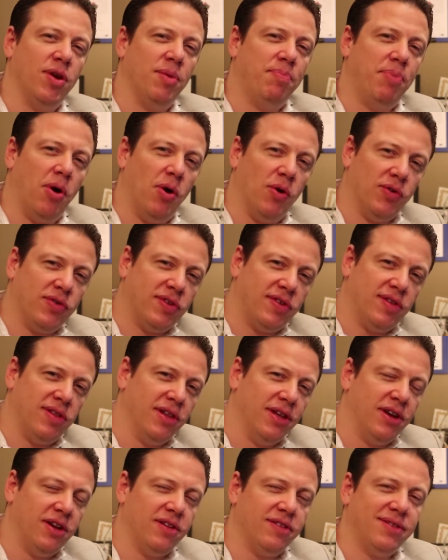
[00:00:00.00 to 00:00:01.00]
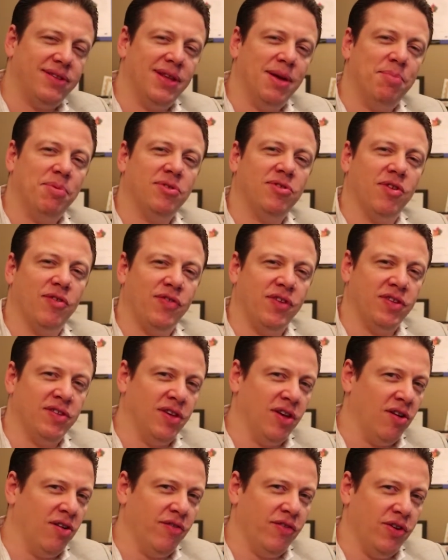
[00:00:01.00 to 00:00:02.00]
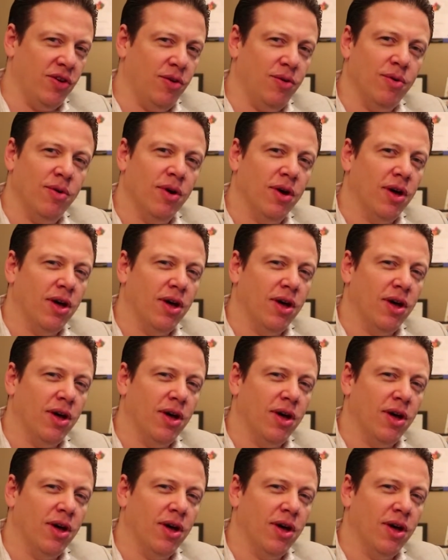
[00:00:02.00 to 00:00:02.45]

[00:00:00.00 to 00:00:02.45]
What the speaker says: to post little snippets of his interview,